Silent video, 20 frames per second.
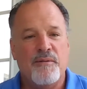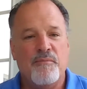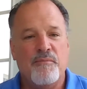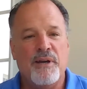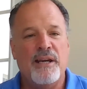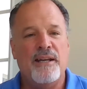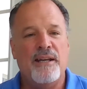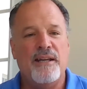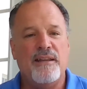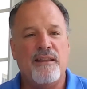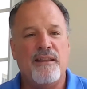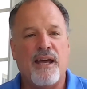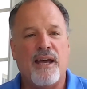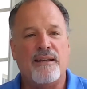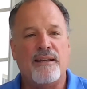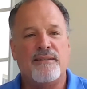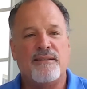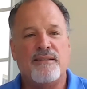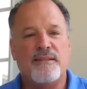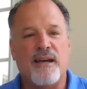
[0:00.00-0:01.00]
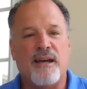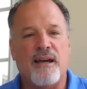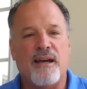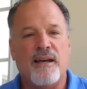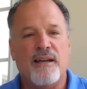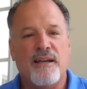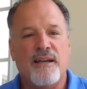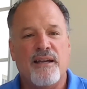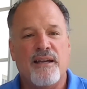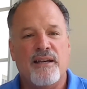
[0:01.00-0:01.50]
meaning that
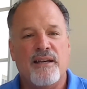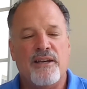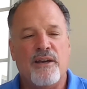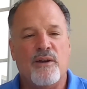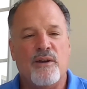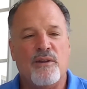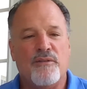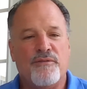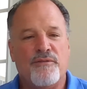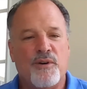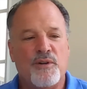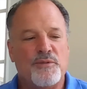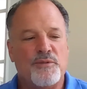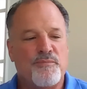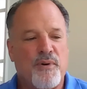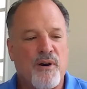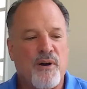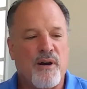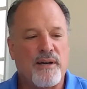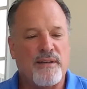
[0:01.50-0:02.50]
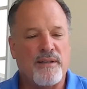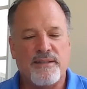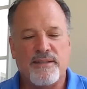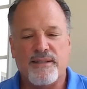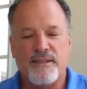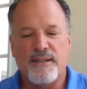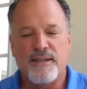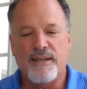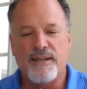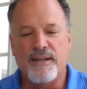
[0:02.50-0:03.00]
the first
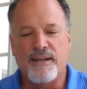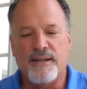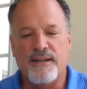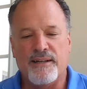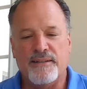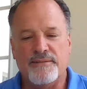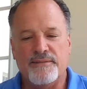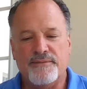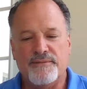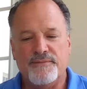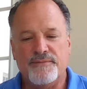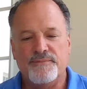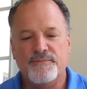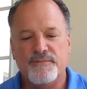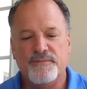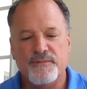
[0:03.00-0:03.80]
part of